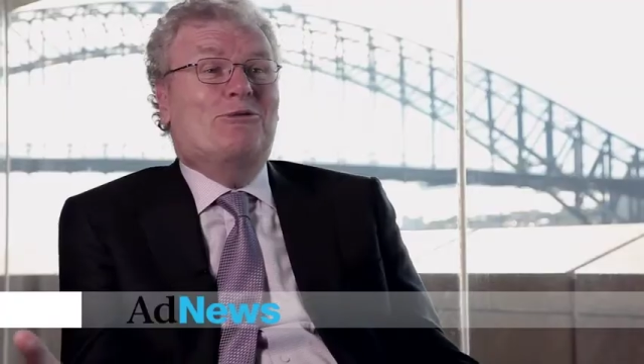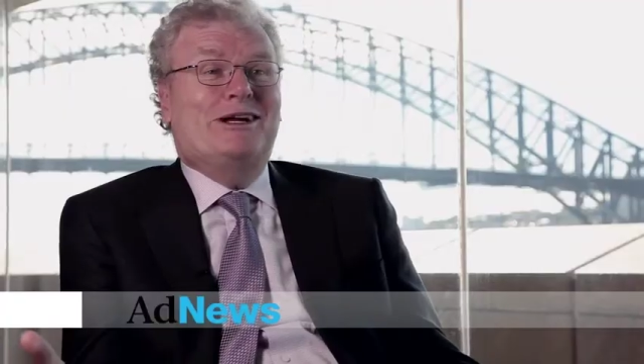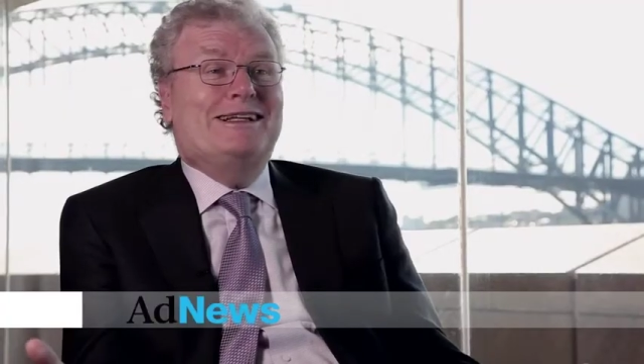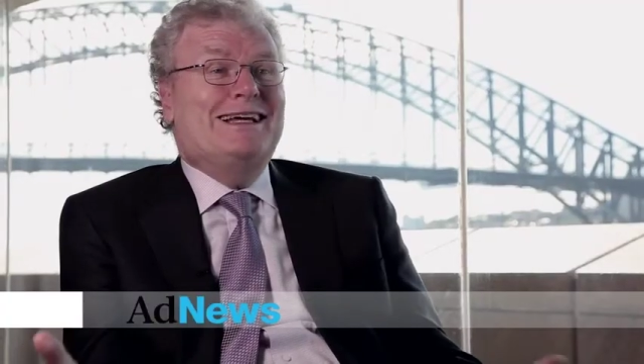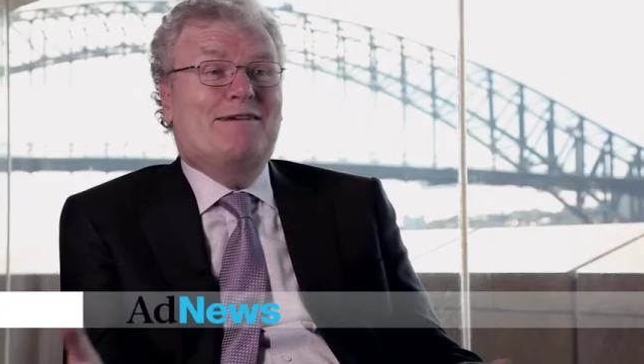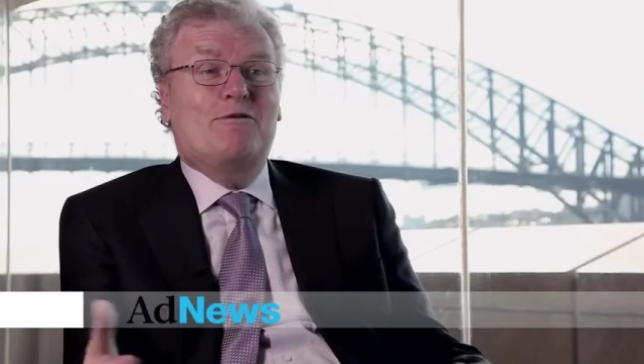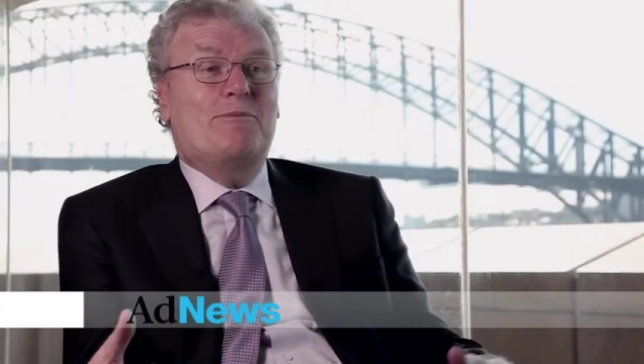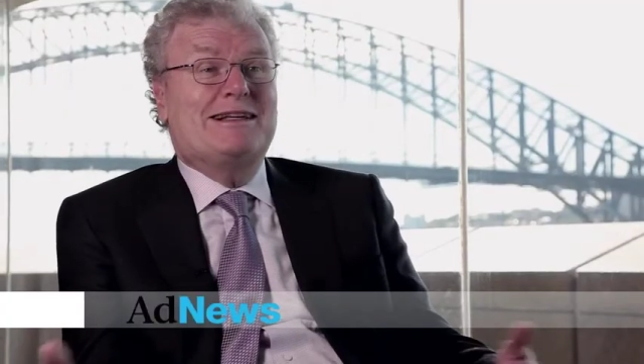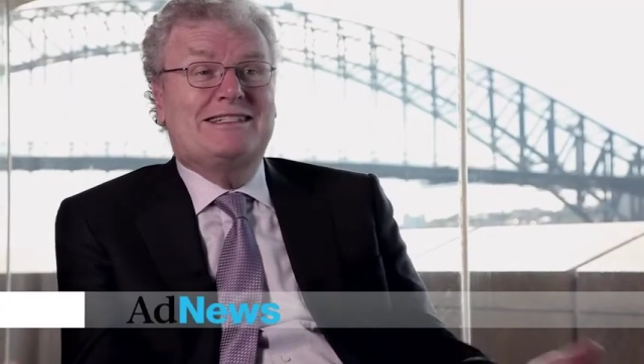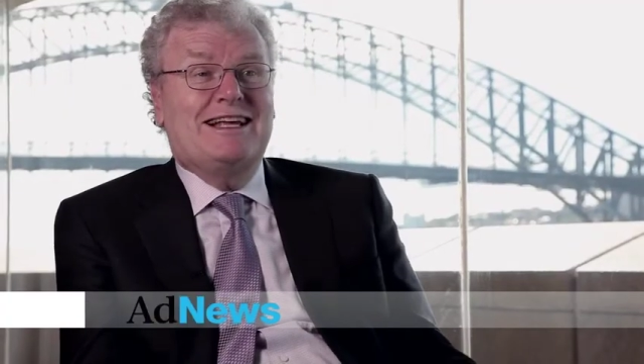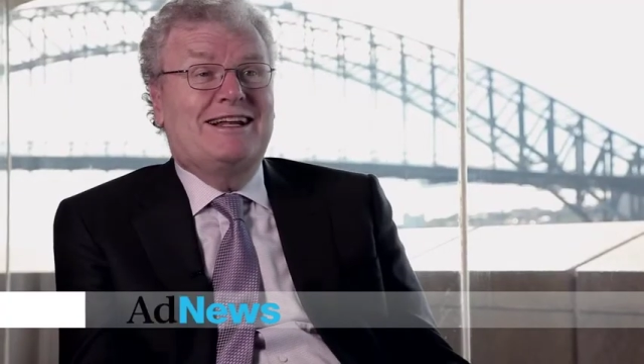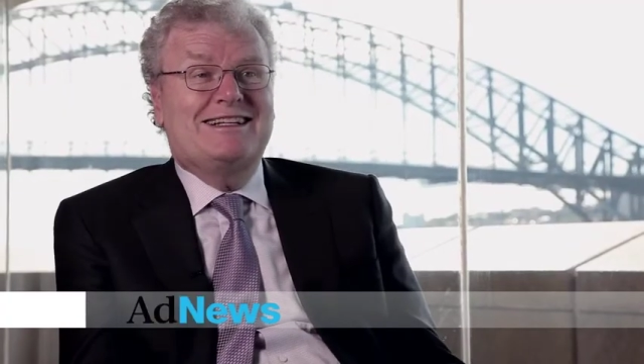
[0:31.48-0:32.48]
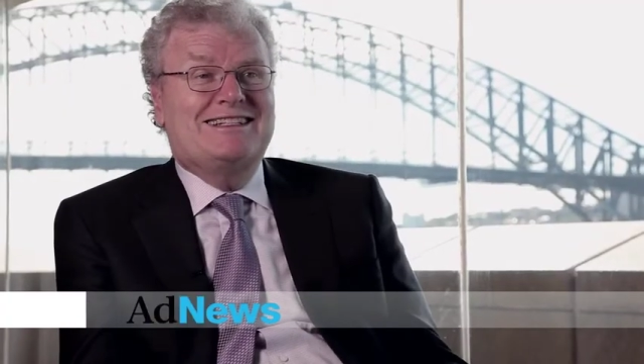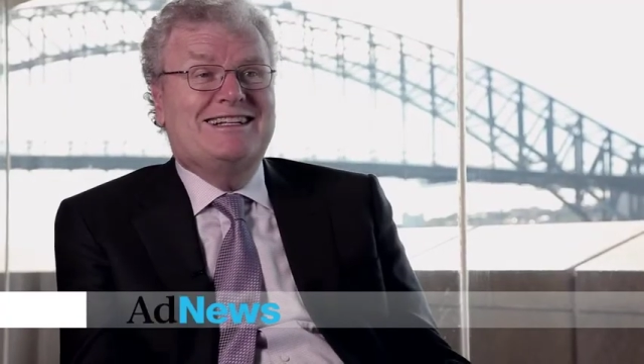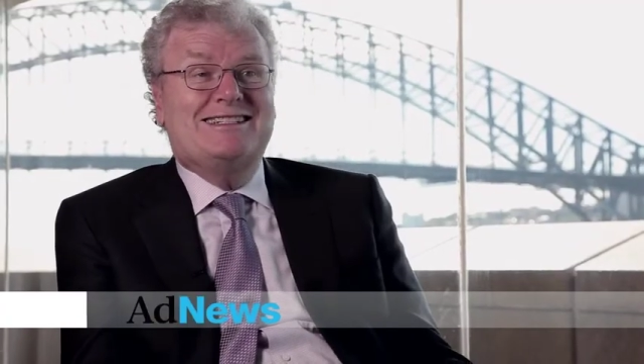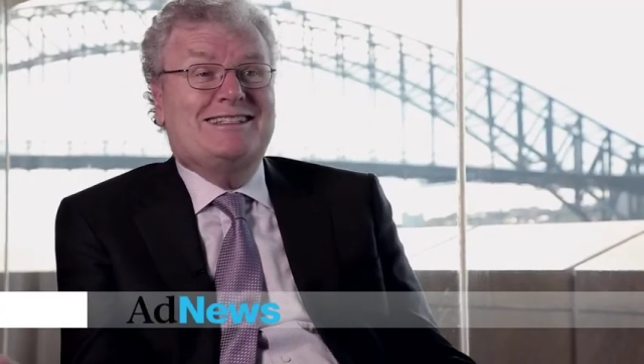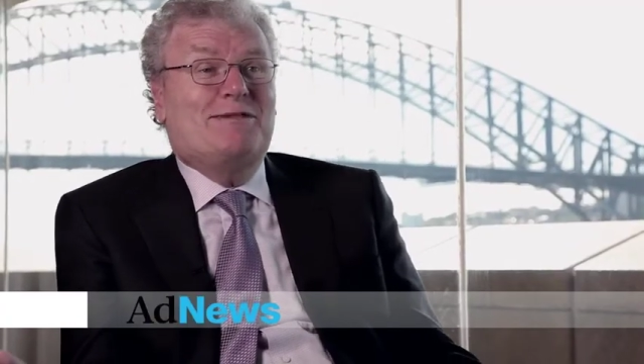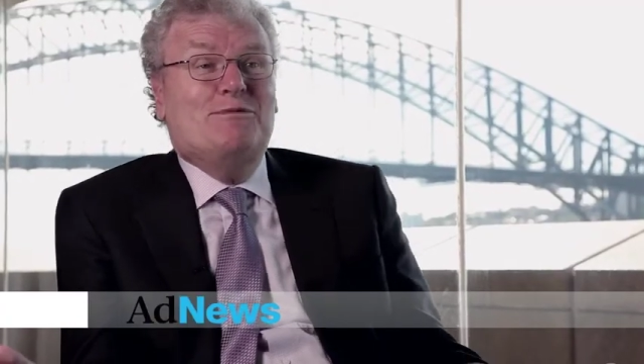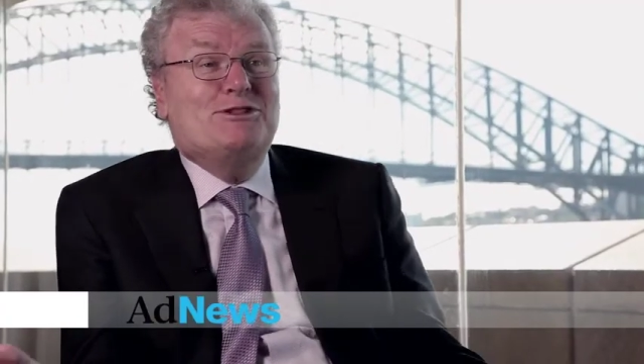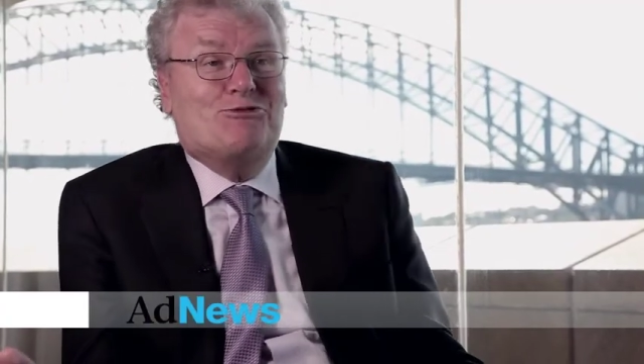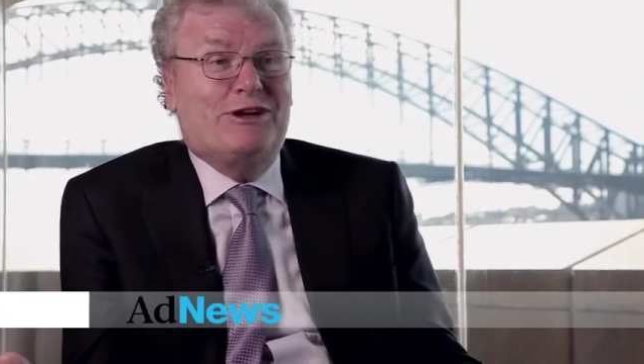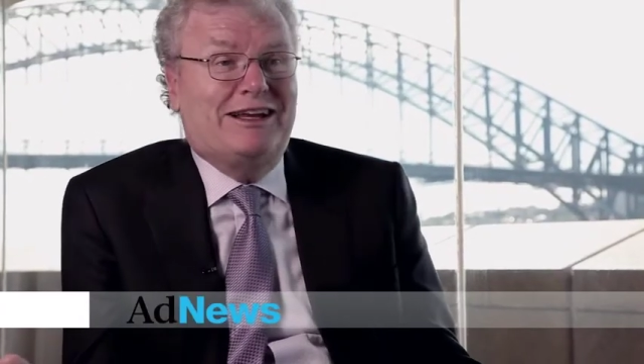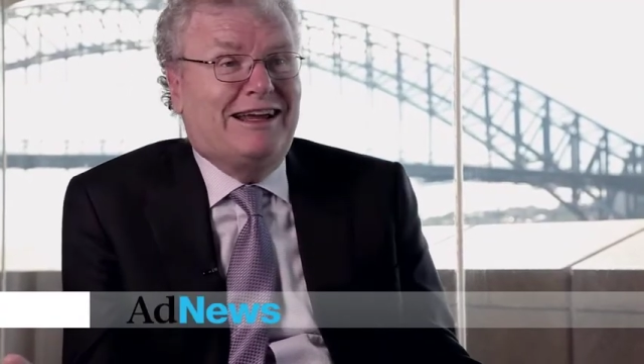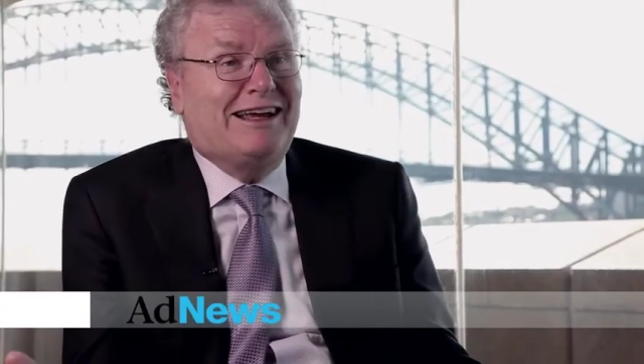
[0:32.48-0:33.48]
read. They have a bestsellers list. Someone's
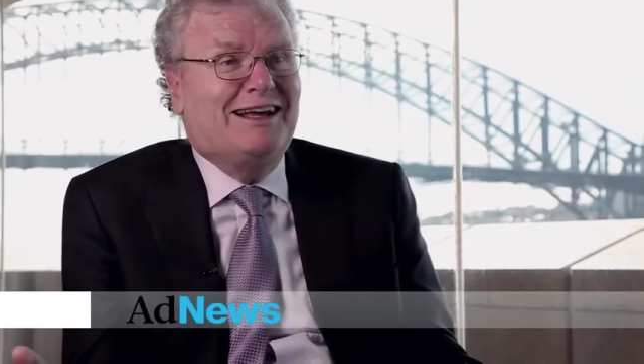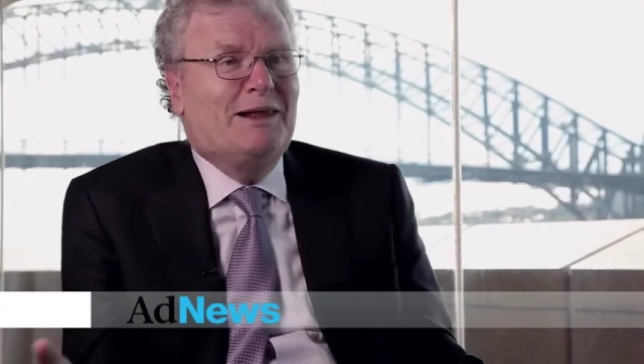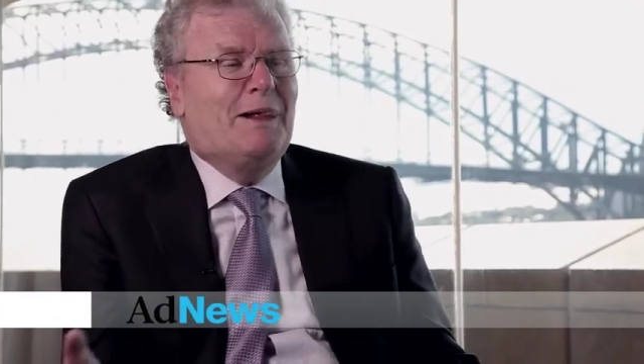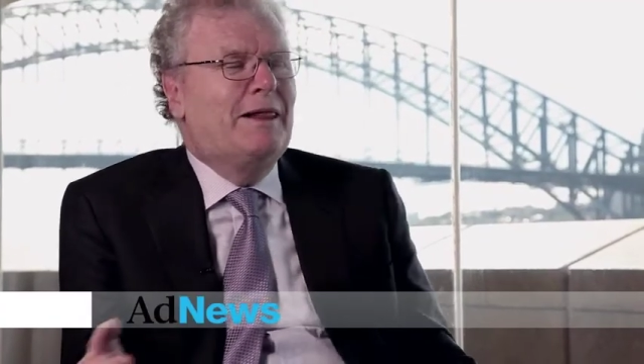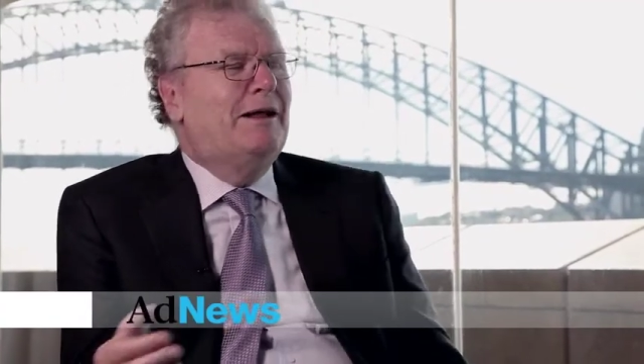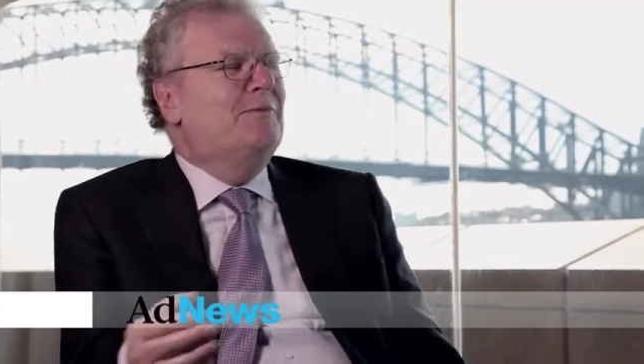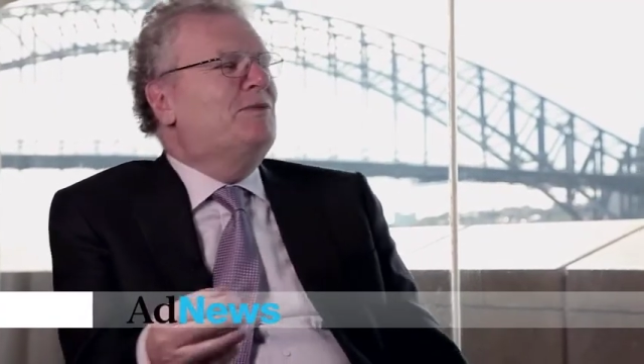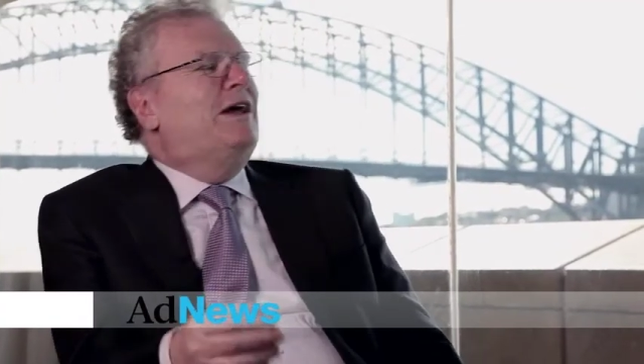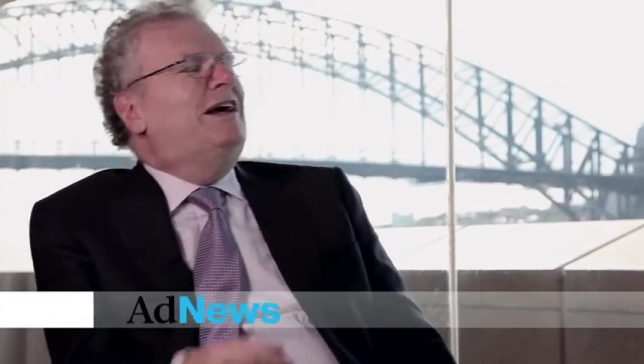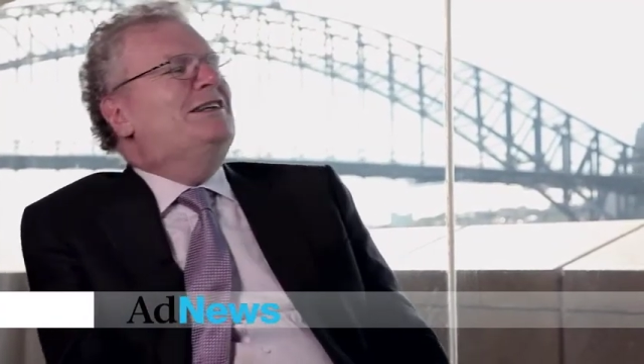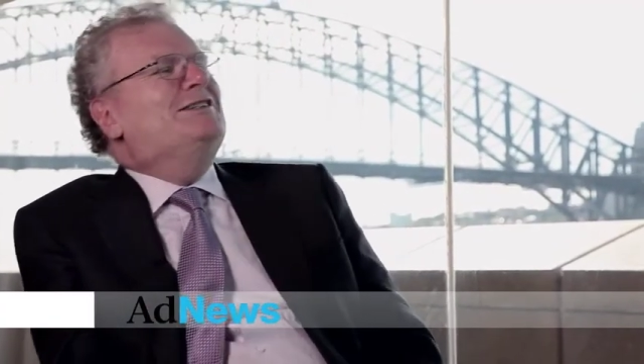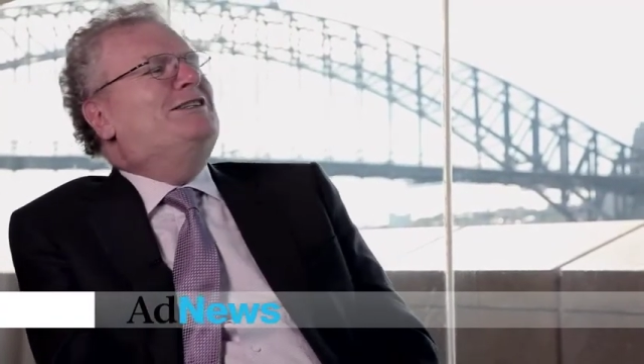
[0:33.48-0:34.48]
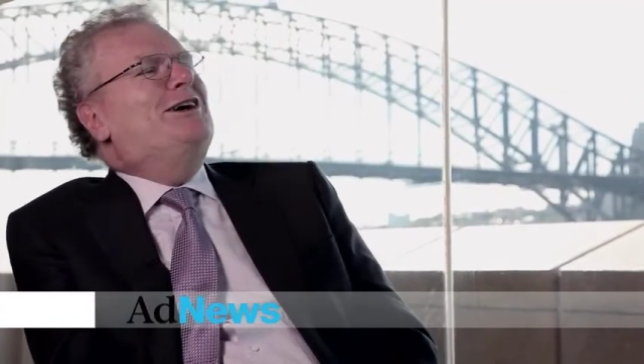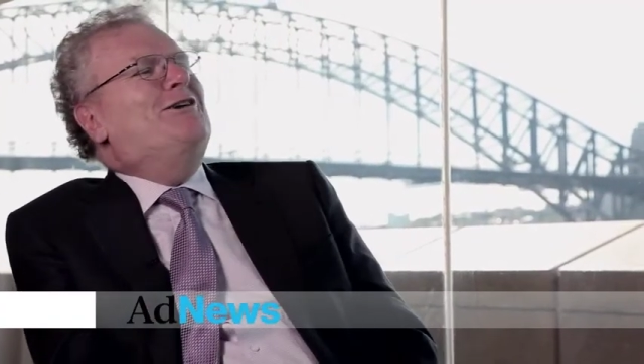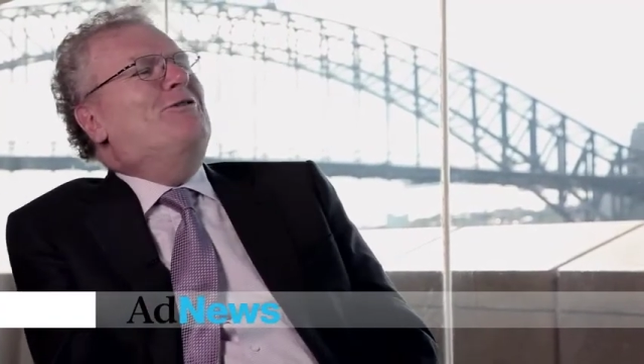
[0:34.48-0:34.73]
reading. And so